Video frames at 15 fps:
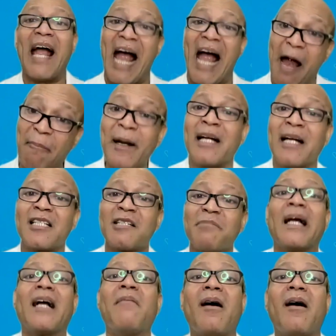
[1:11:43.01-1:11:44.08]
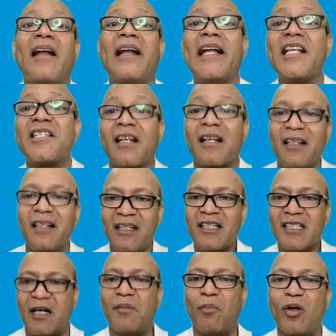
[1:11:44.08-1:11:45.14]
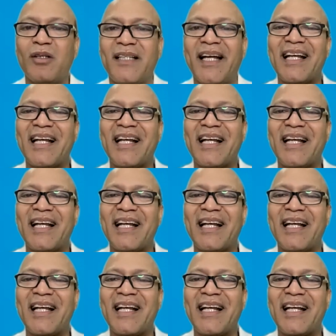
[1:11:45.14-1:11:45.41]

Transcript: Habits become our nature. Jab hum bolte